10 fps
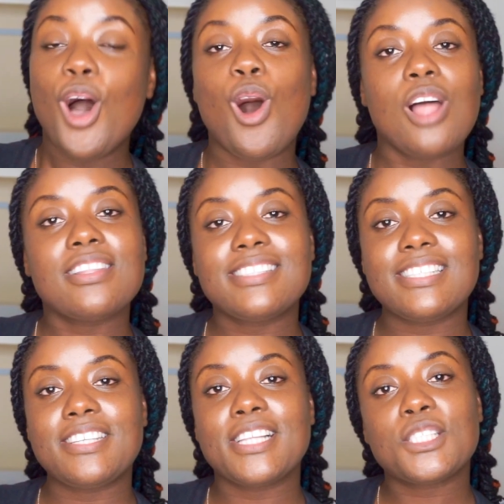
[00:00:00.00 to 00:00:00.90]
All the
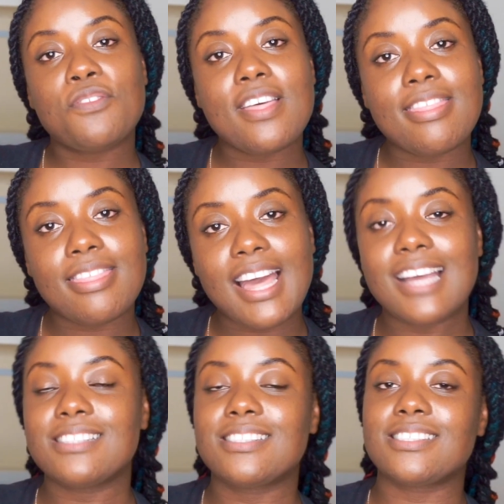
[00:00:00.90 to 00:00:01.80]
details for
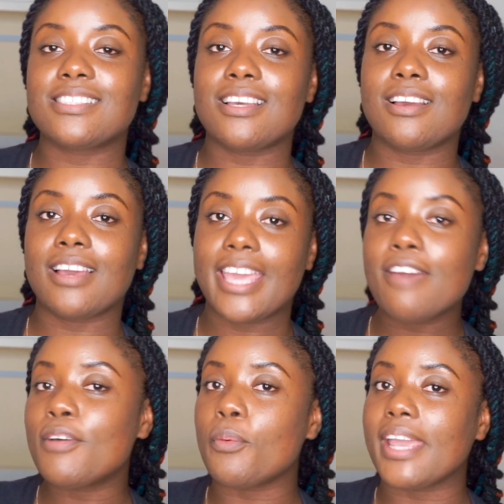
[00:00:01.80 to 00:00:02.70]
that
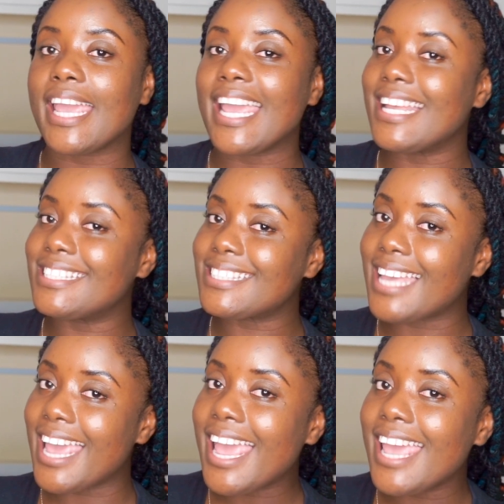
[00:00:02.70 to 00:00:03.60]
giveaway is
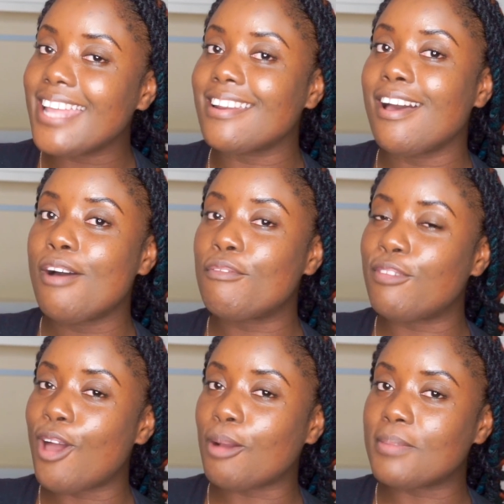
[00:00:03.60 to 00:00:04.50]
in
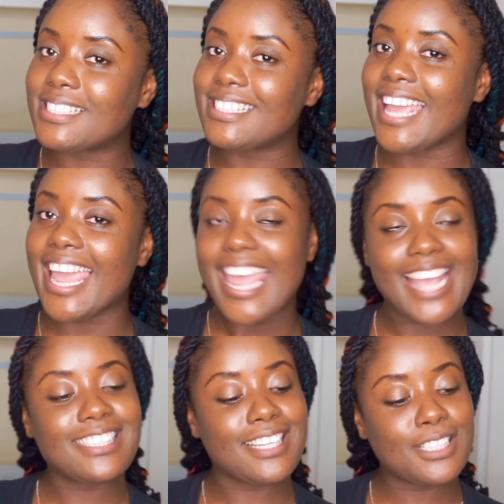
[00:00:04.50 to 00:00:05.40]
Vlogmas Day
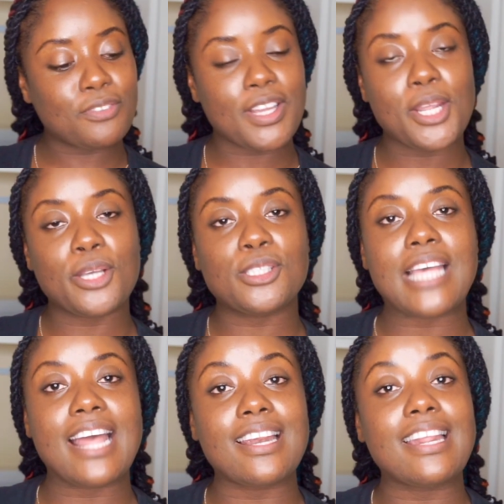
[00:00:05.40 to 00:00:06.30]
18's videos,
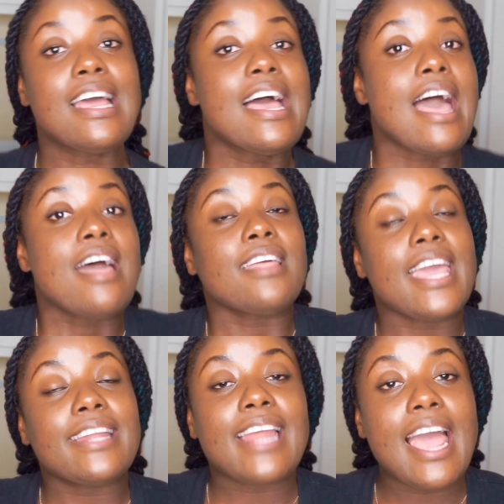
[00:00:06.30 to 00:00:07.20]
and
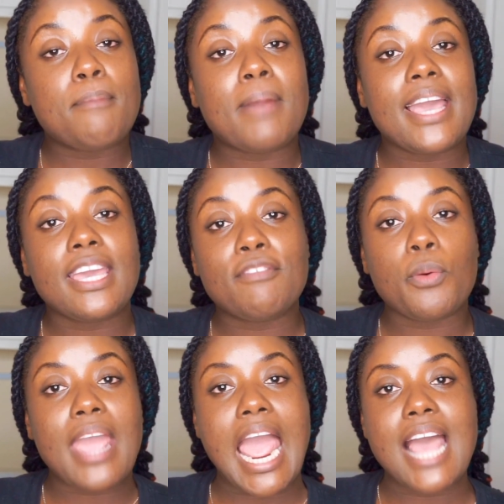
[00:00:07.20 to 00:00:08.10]
my
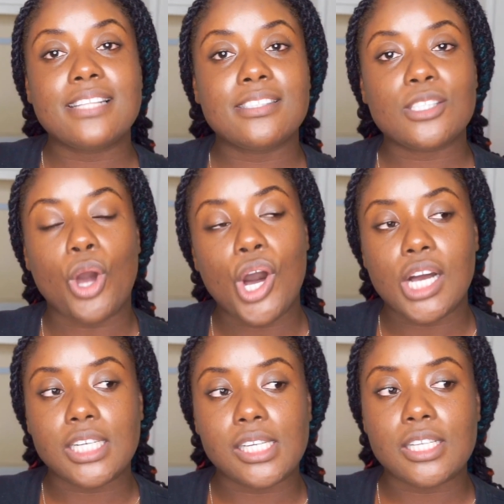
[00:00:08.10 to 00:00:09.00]
giveaway ends
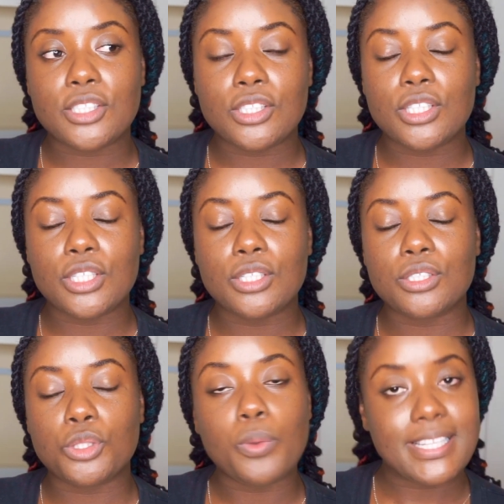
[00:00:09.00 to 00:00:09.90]
on the
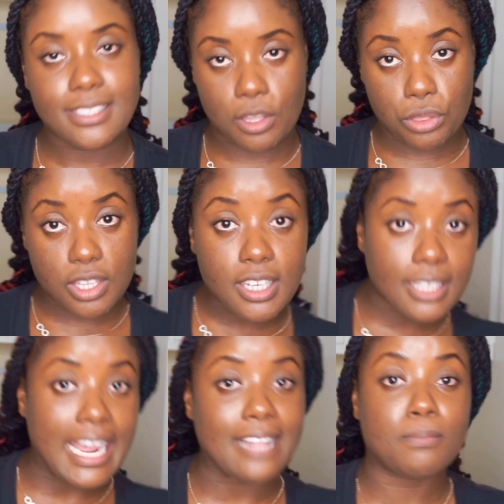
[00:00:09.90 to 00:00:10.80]
23rd
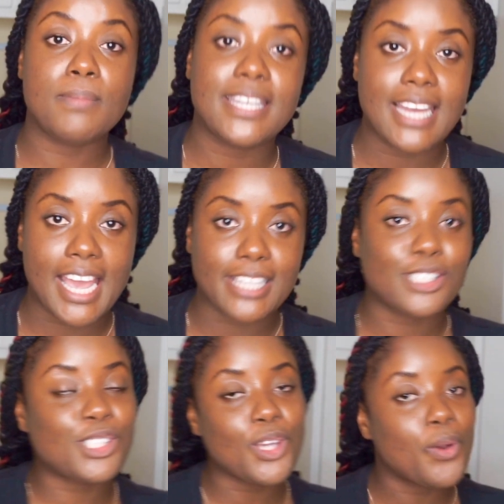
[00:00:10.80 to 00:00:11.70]
at midnight.
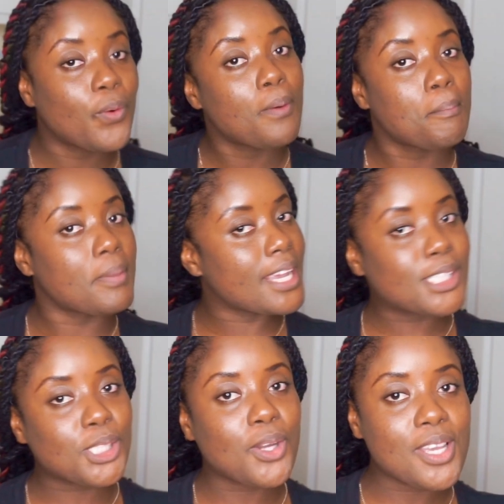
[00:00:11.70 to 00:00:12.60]
So be
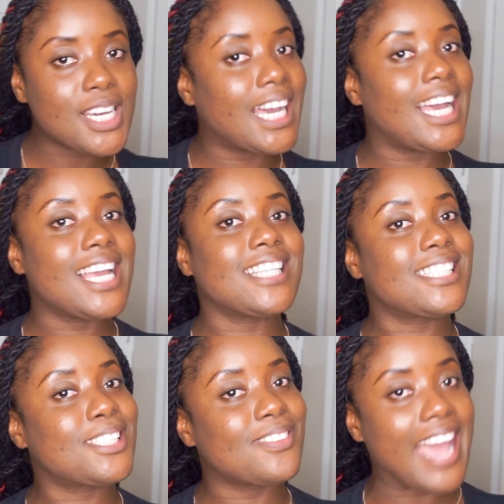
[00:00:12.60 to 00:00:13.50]
sure you guys
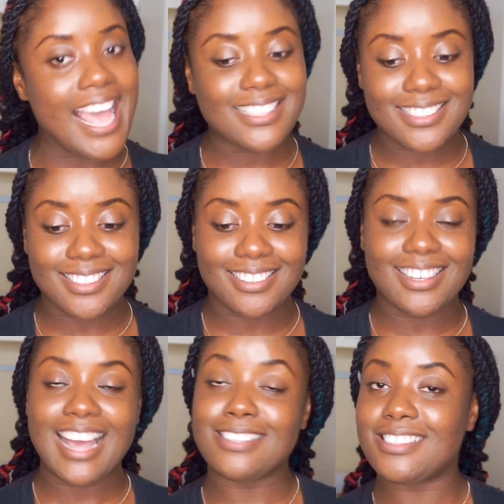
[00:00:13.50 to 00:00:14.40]
to enter.
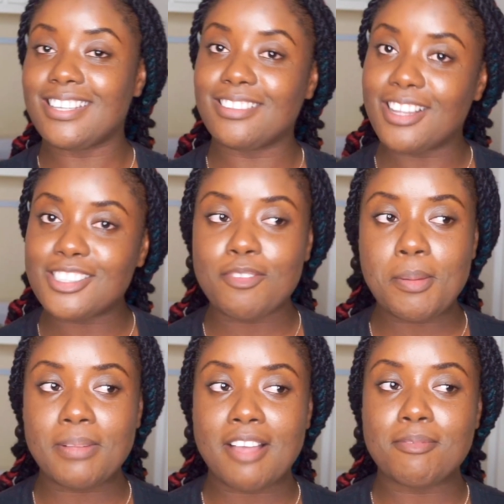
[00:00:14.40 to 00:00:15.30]
I see lots of
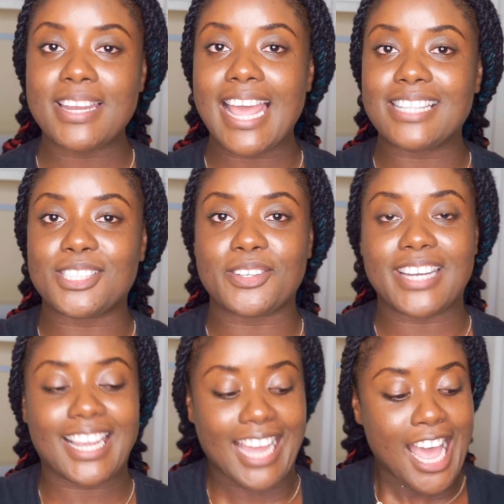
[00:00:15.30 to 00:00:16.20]
people have been
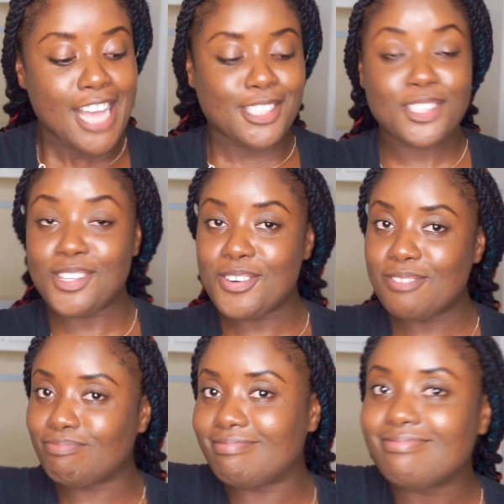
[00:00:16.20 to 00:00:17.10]
entering, so
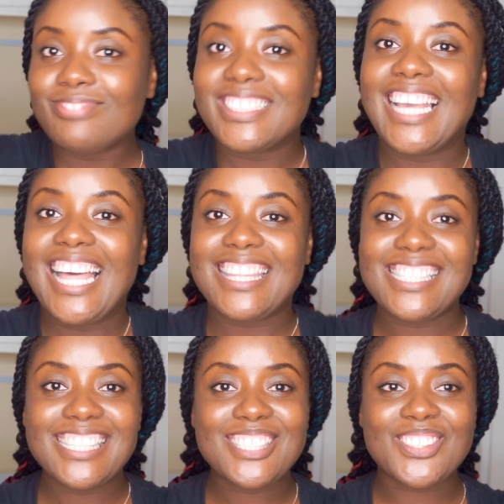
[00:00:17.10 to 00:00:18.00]
this
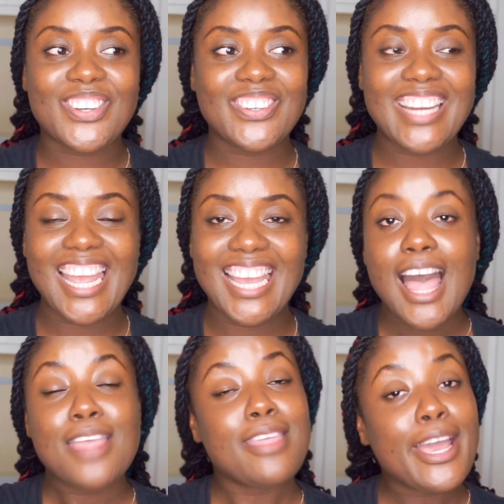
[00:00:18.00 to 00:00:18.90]
is
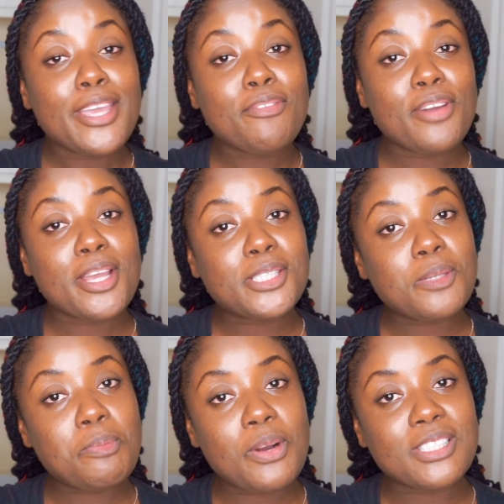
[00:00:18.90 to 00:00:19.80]
great. Thank you for your
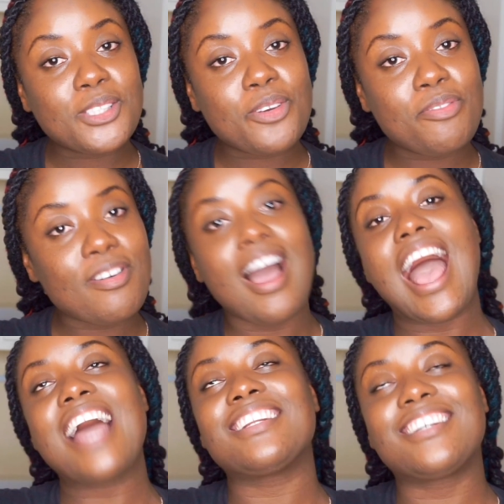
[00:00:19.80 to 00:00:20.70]
support so far,
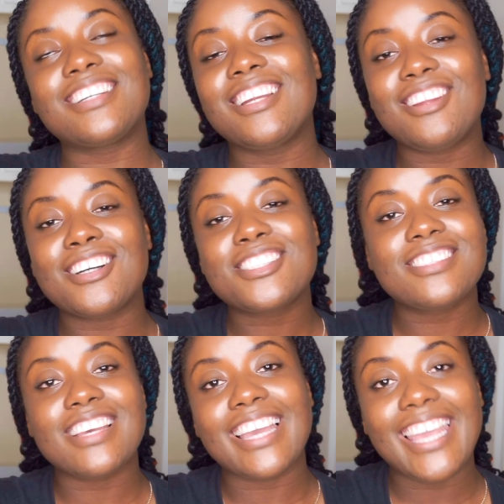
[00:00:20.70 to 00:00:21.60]
and good luck
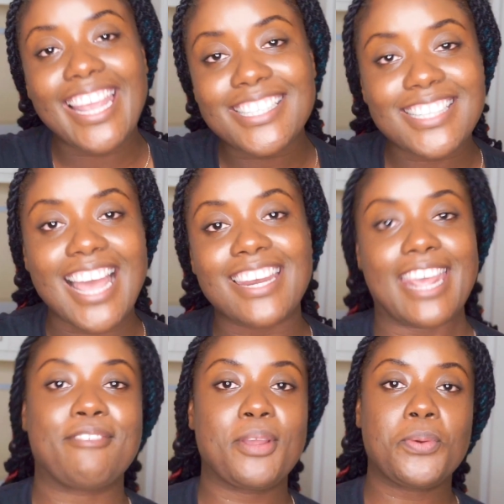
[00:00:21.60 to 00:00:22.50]
to each and
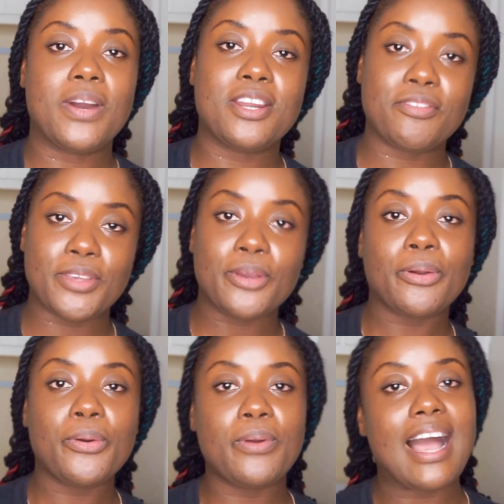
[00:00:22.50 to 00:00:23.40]
every one of you
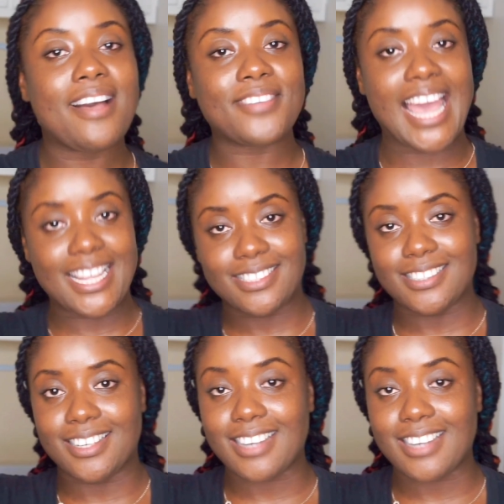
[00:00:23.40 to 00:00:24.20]
who have entered.